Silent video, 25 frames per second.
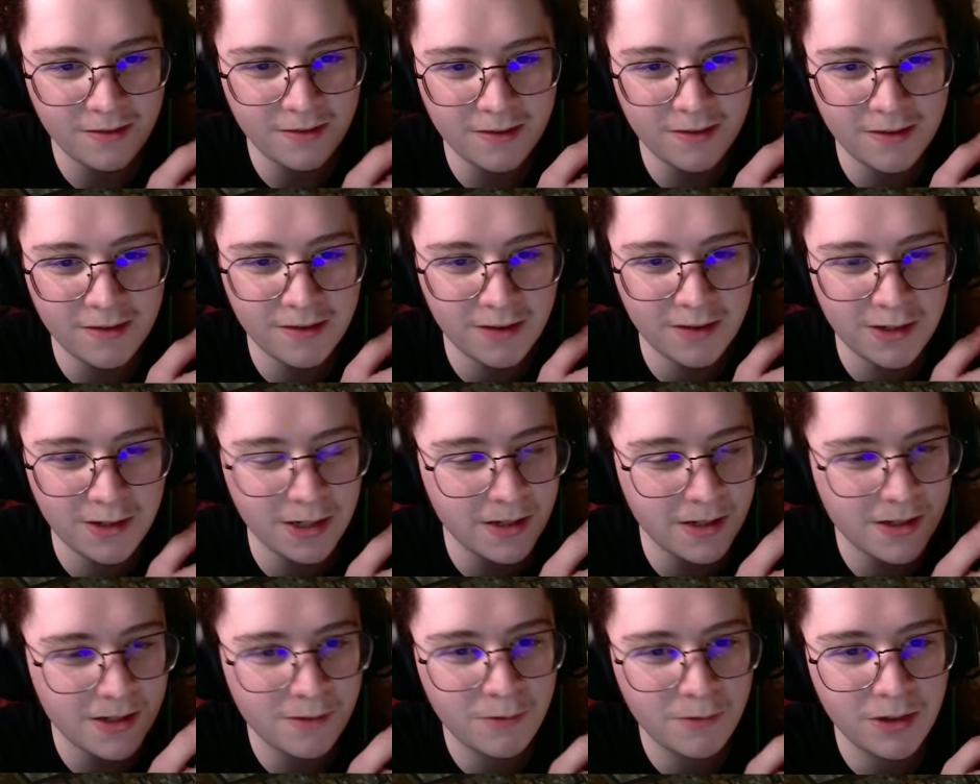
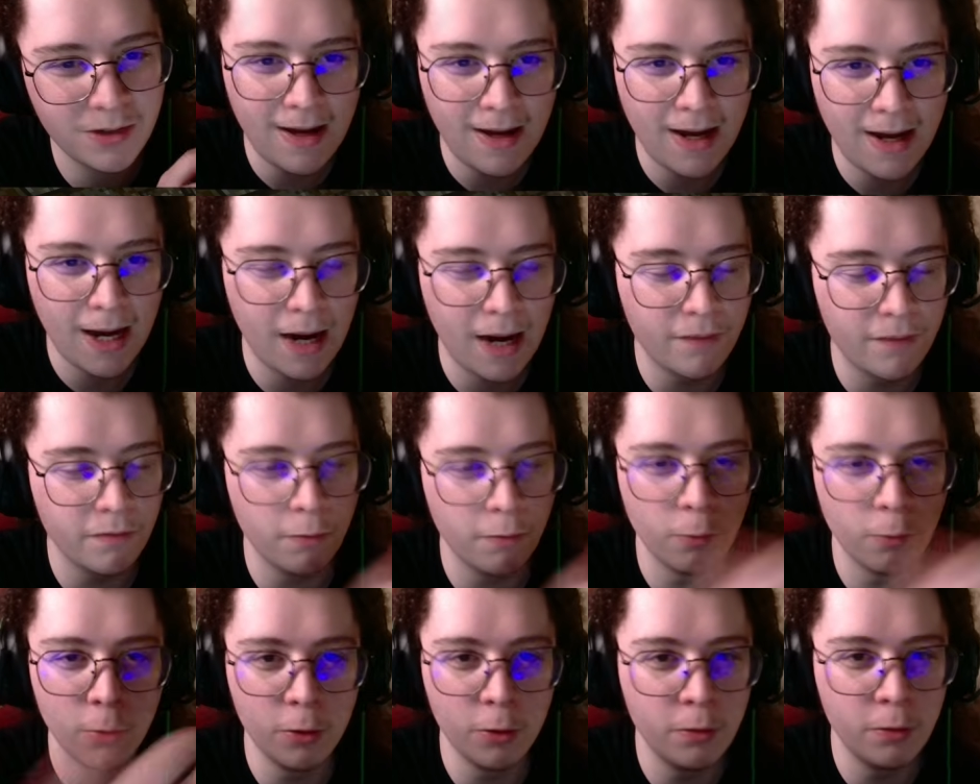doesn't really have
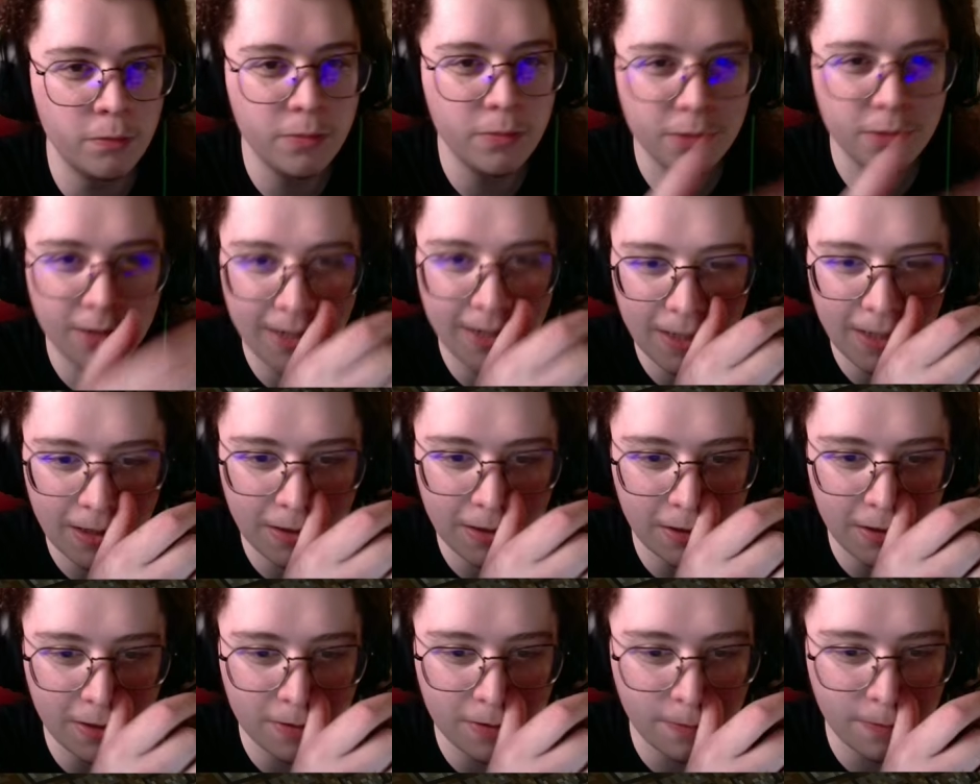rooms like
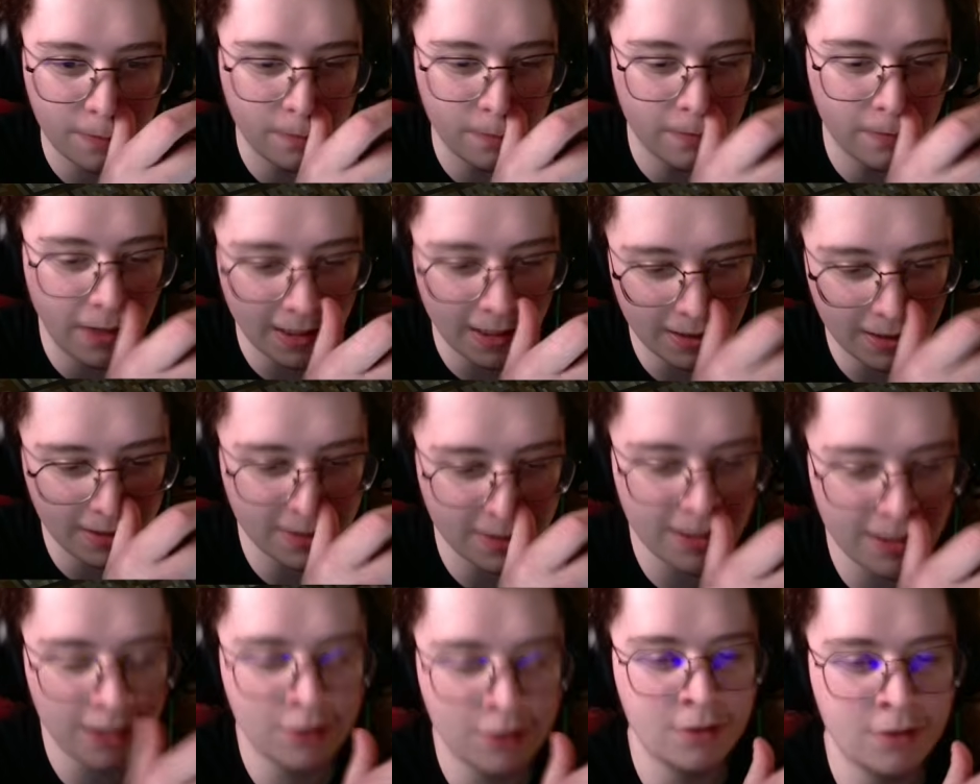these
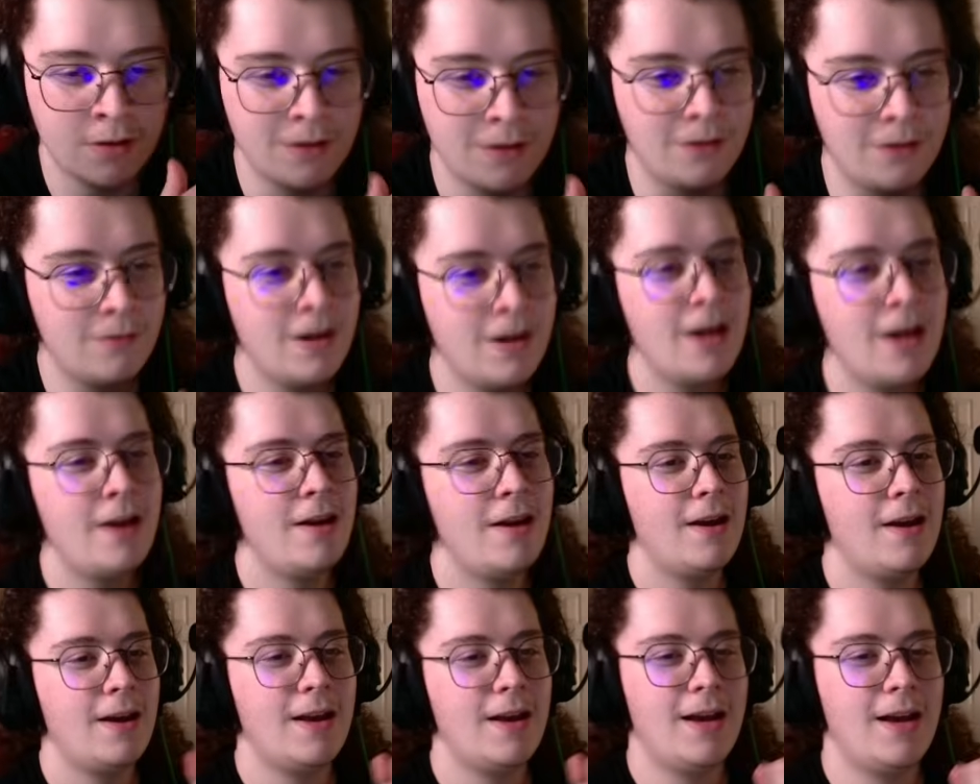sections do,
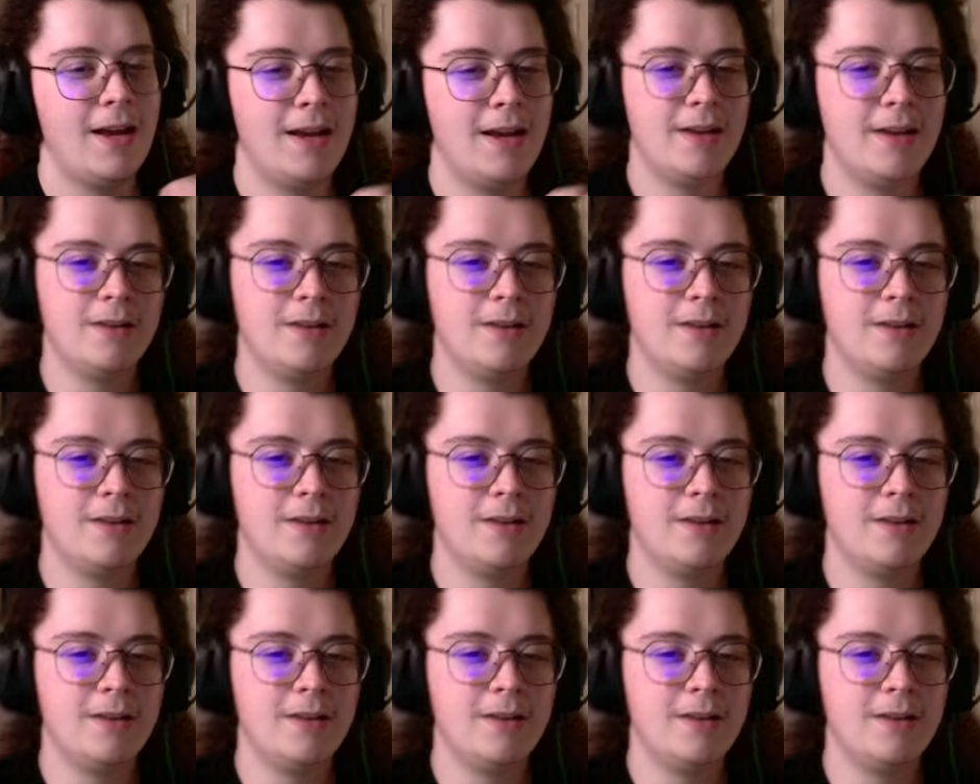and